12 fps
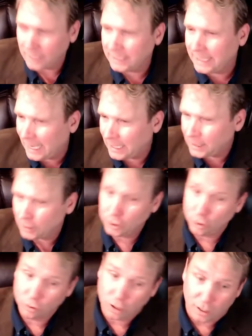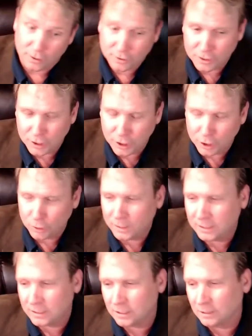again, no cost to you
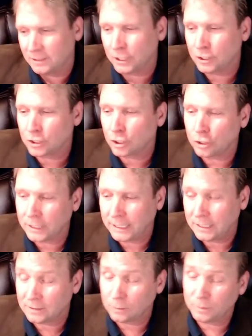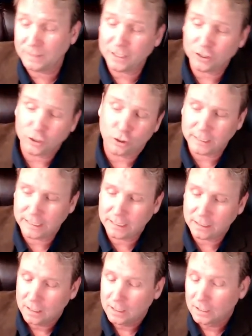until the attorney. So when the attorney,
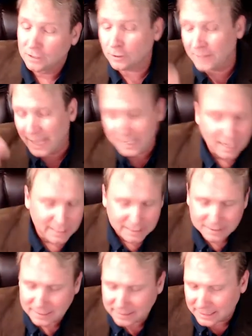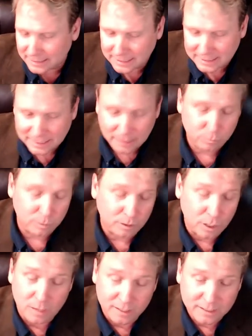so that 96, as I said, will
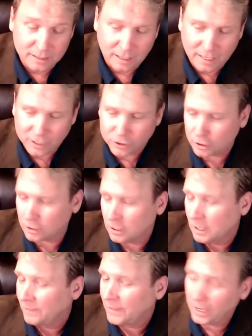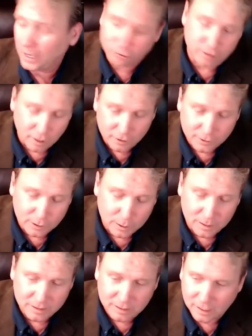go onto the ledger, the $100 will go
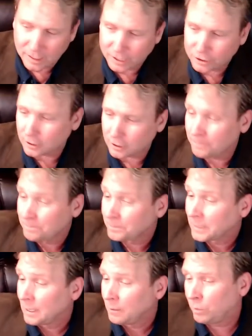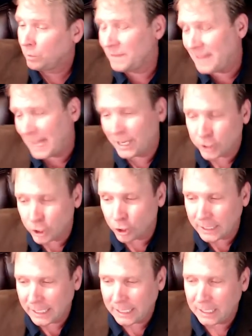onto the ledger. But when that
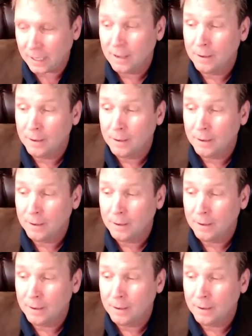attorney